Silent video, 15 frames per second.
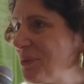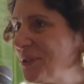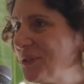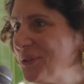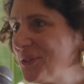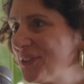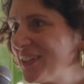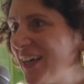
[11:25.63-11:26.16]

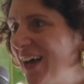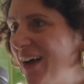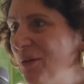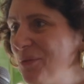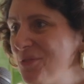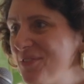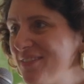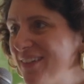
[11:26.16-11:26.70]
because
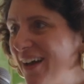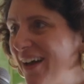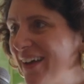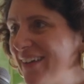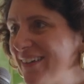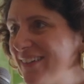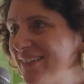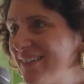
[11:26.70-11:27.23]

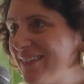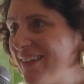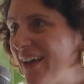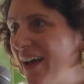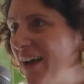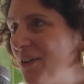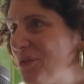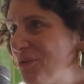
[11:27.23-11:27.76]

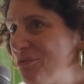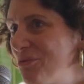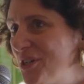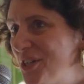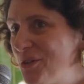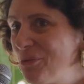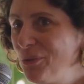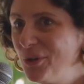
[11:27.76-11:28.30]
I don't
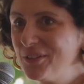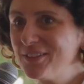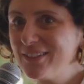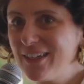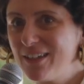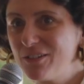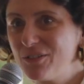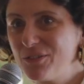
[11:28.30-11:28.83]
really want
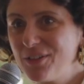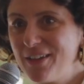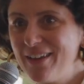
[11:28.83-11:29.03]
that